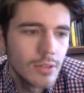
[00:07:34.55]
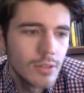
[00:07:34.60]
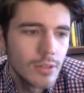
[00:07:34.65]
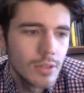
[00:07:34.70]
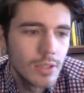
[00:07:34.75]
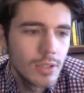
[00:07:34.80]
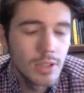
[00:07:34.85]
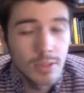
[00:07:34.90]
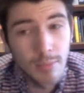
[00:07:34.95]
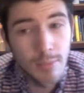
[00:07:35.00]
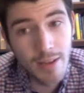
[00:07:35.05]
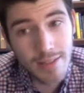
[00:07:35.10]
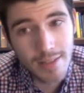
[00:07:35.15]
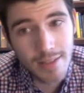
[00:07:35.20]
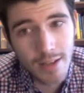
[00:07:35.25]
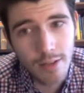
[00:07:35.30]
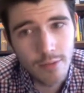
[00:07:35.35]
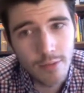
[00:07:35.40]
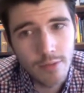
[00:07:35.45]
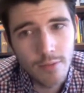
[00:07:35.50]
into
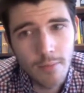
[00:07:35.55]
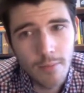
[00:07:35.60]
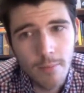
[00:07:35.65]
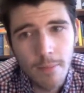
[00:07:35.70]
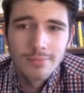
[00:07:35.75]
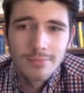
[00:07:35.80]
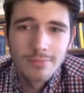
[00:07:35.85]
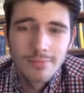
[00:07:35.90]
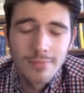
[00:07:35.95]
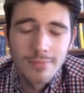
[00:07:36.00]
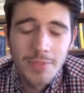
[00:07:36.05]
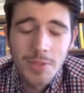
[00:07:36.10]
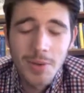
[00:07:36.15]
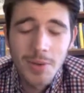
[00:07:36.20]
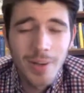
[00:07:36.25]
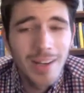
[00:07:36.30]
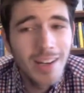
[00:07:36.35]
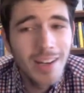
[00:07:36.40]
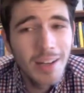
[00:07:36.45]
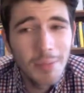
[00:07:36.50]
myself. So
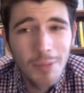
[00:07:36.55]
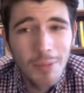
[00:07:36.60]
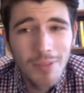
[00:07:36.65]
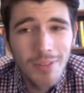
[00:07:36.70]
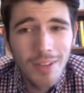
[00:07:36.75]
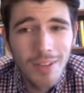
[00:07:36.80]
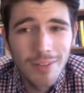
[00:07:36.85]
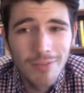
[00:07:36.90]
I ended up giving